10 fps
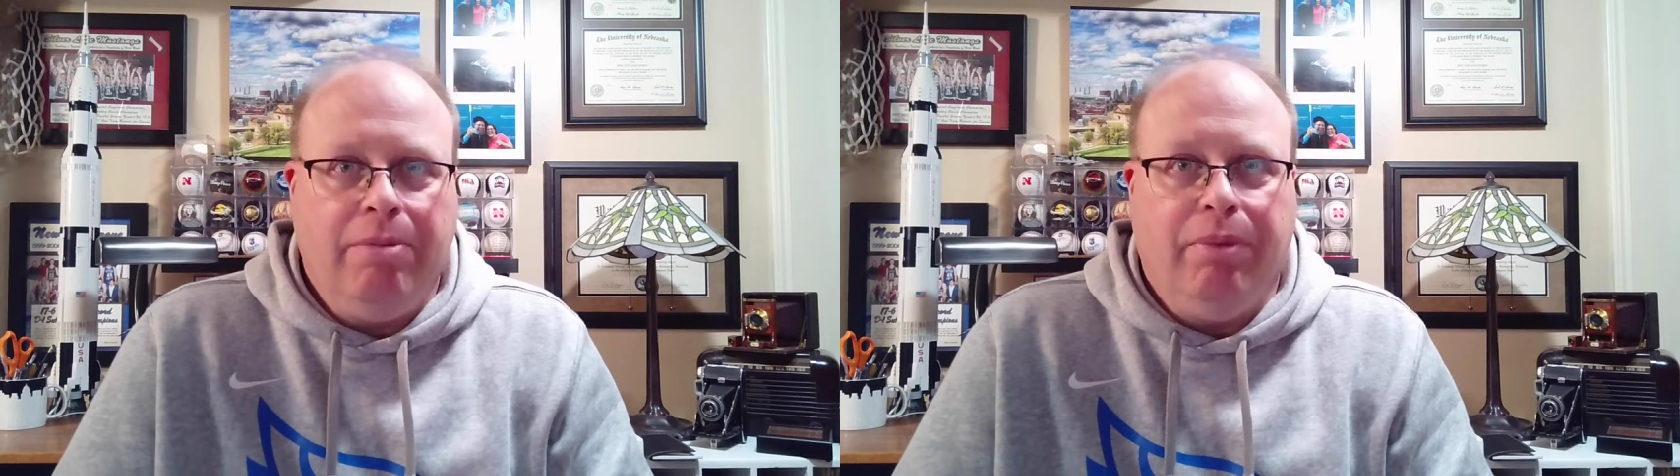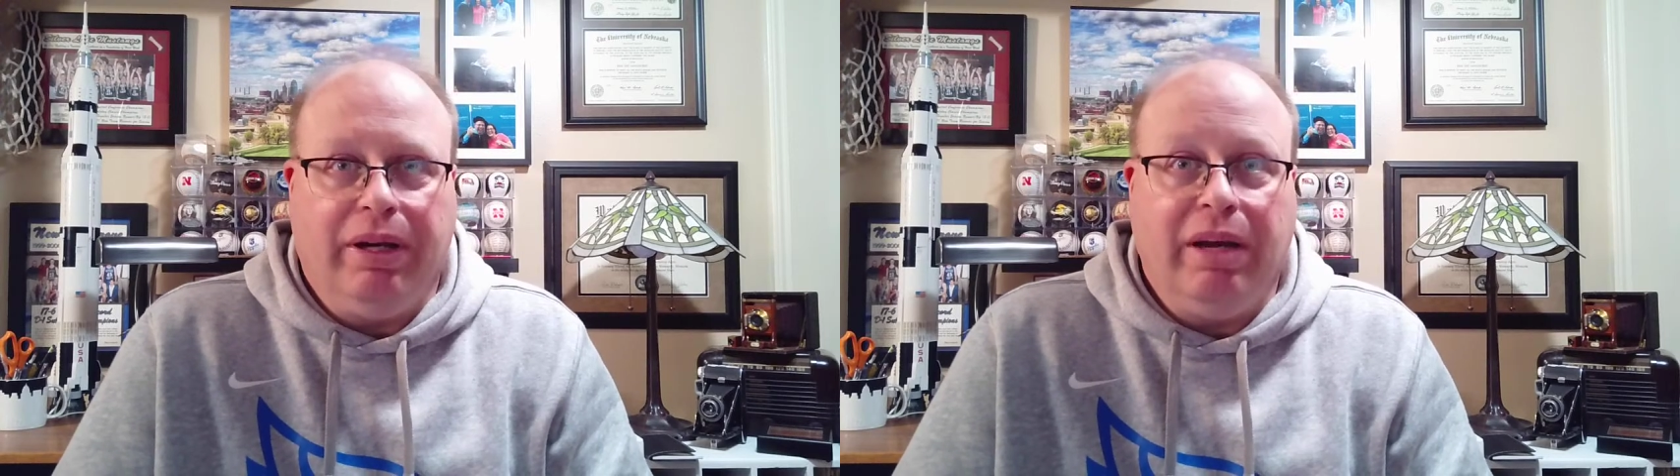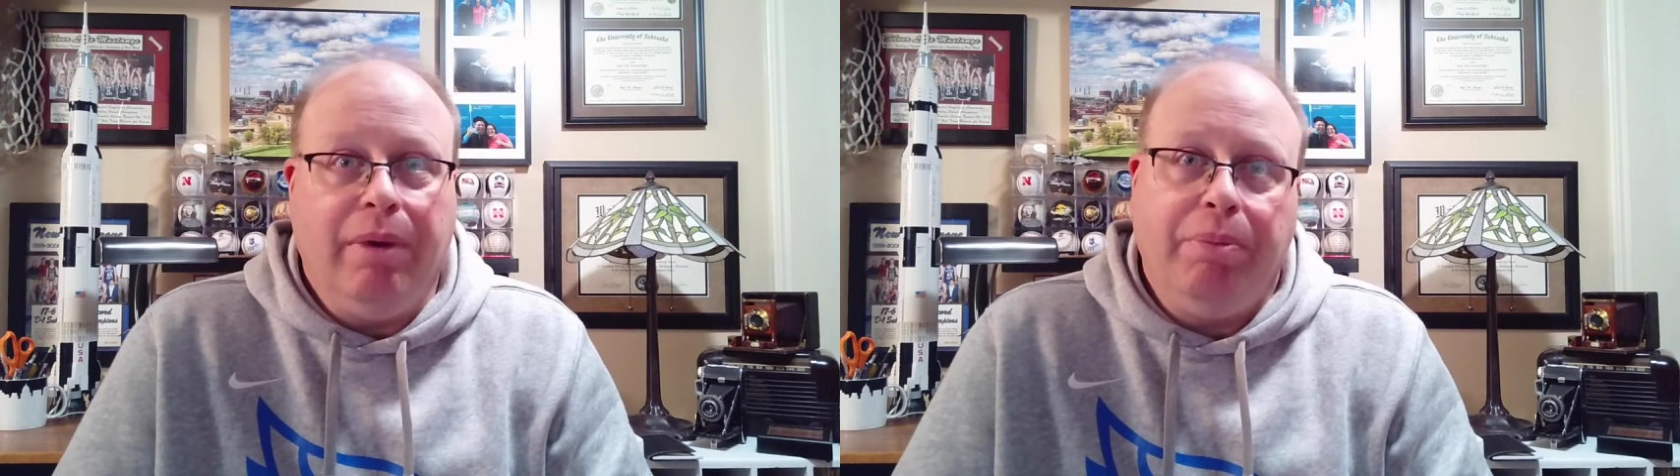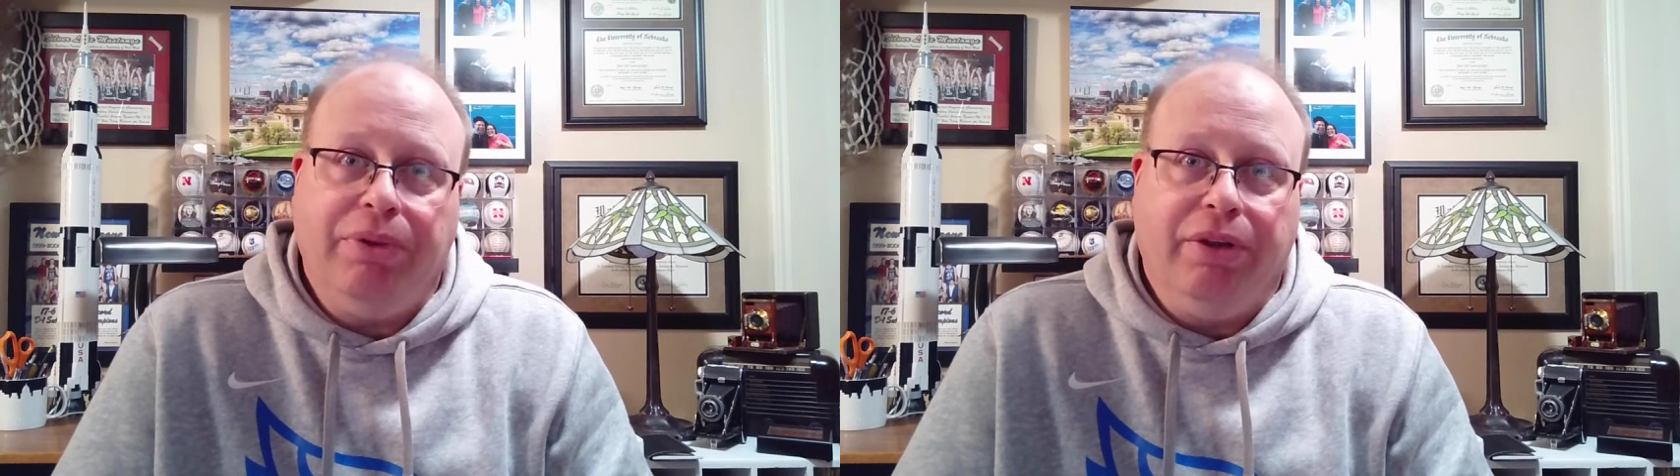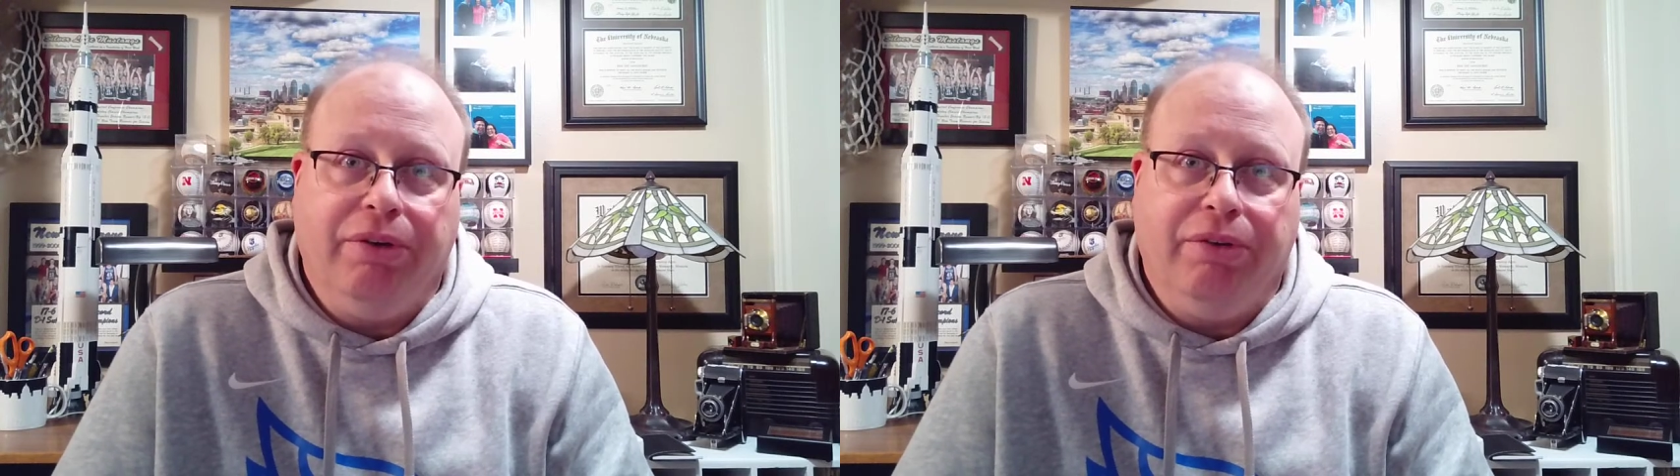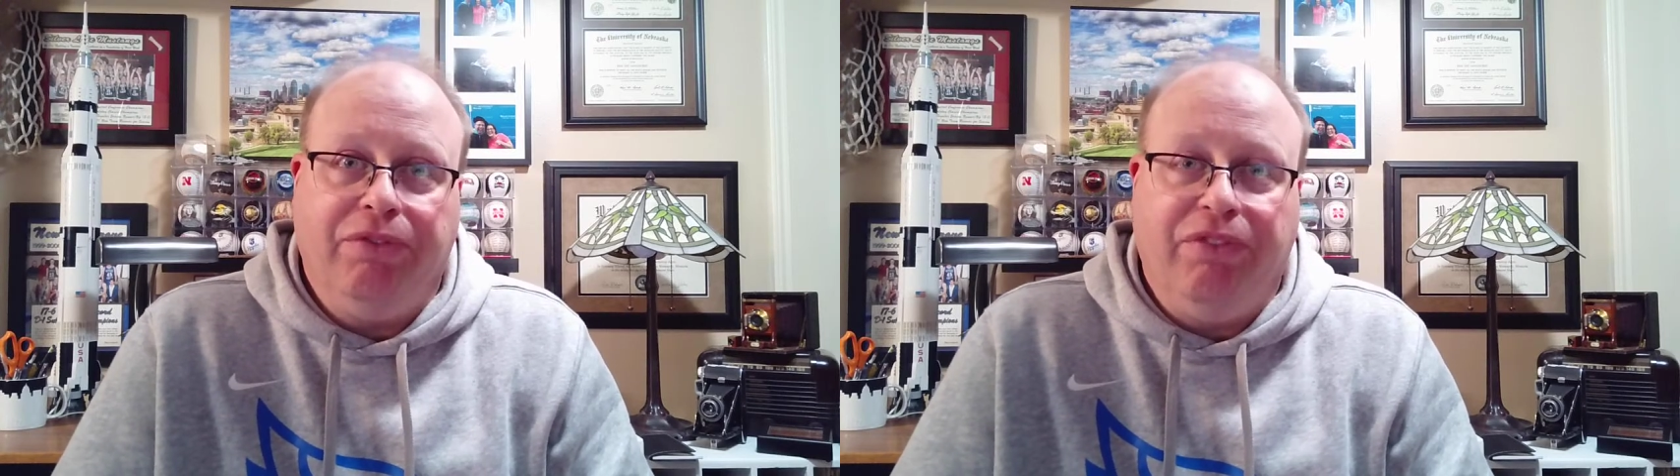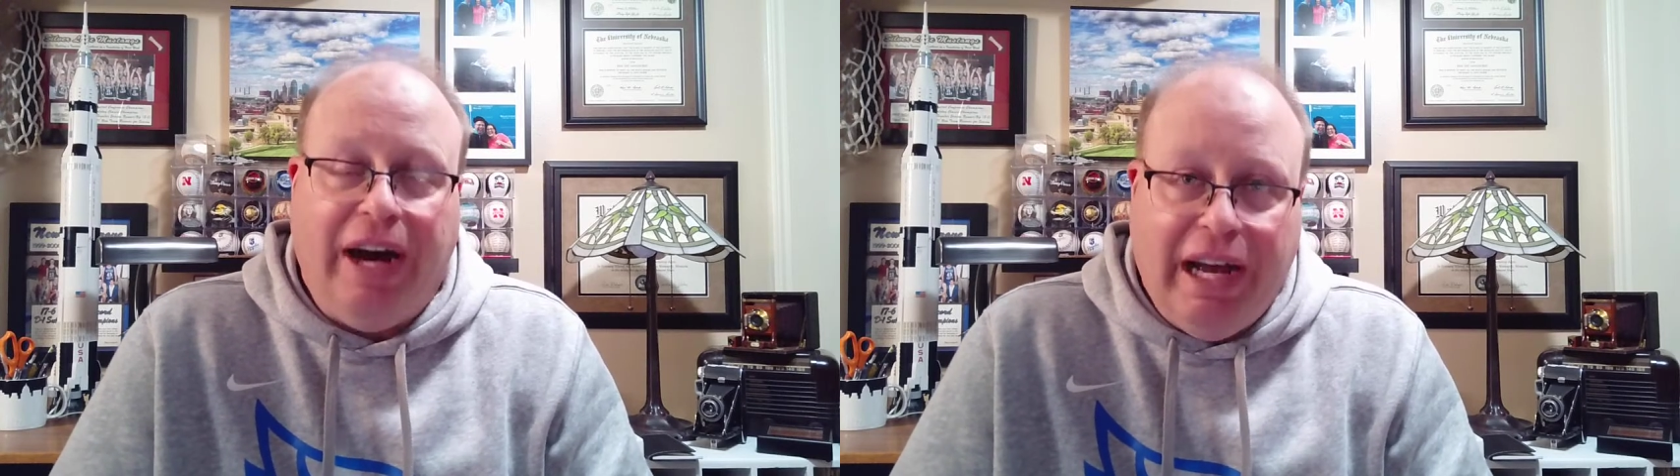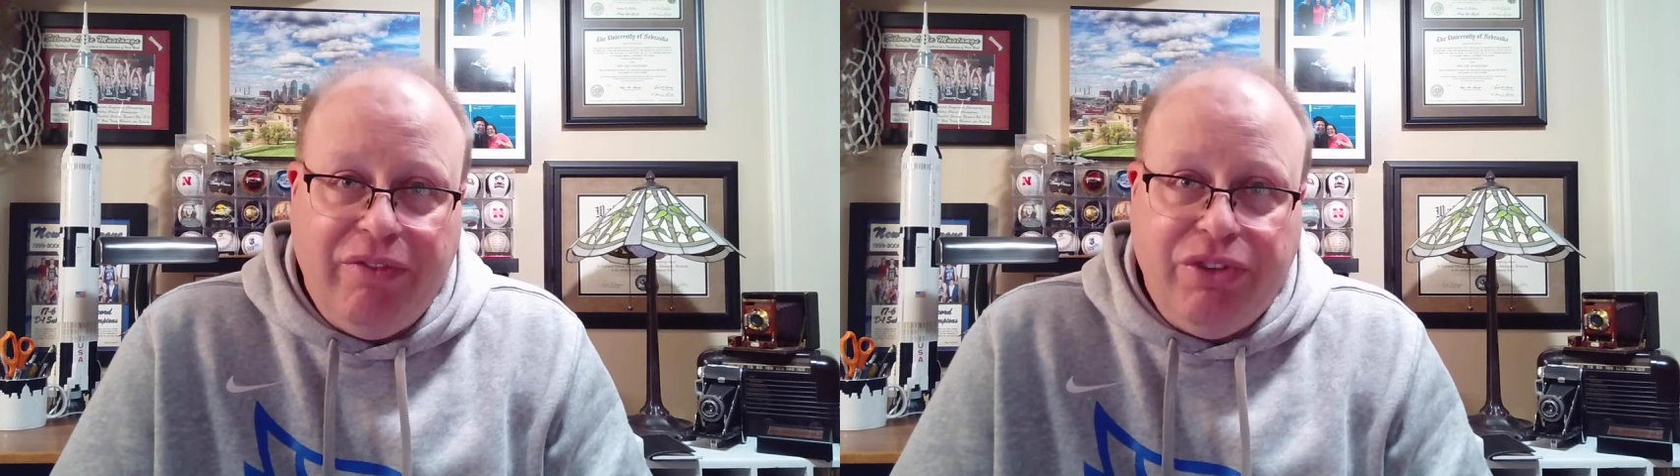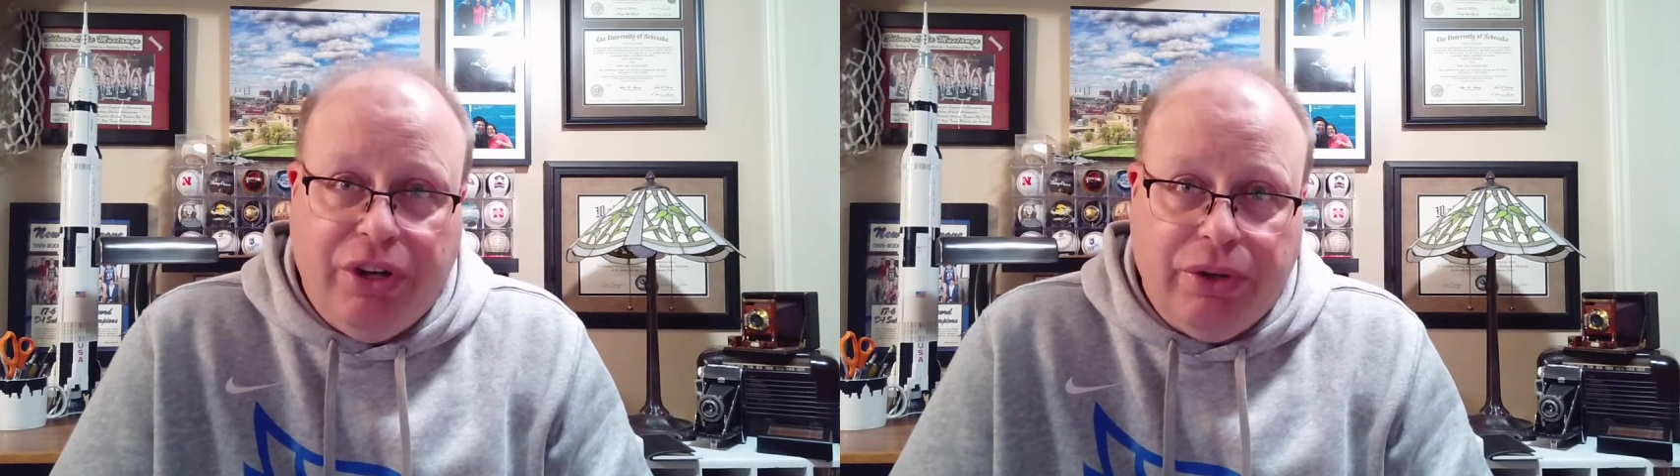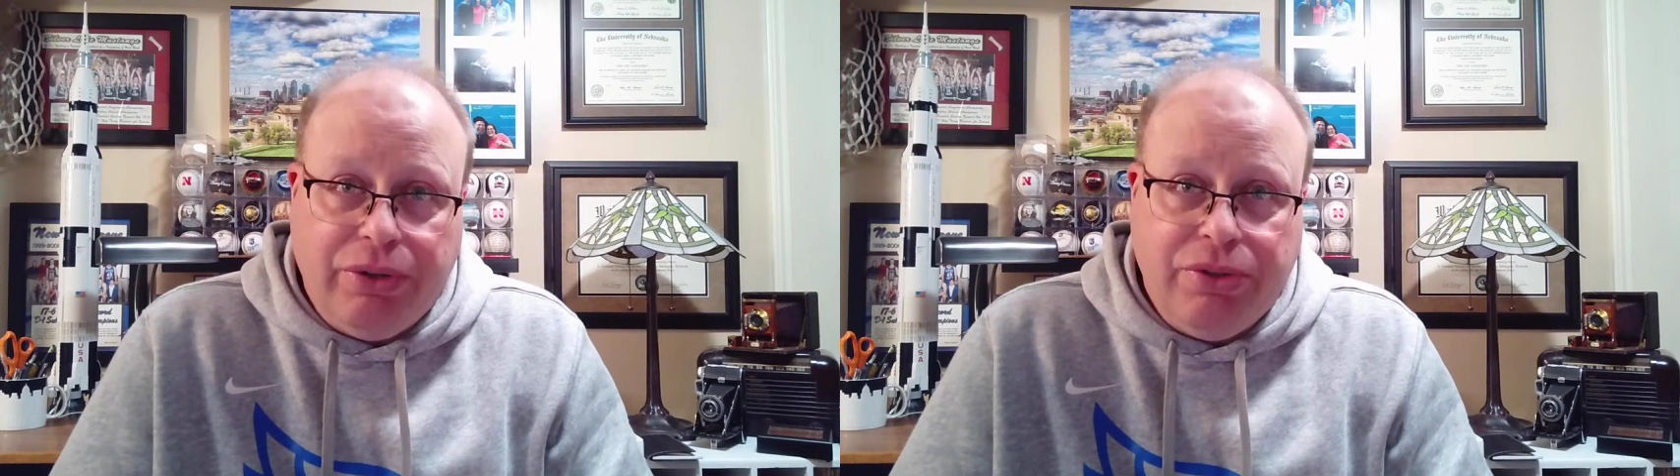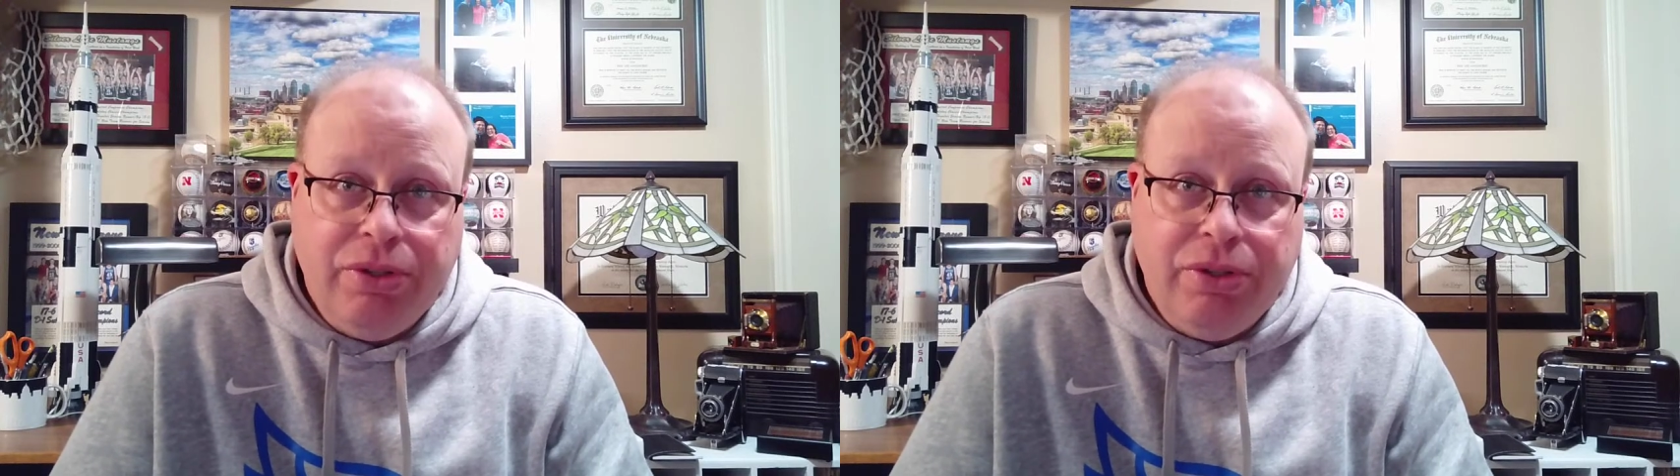But come up with your 5 jokes.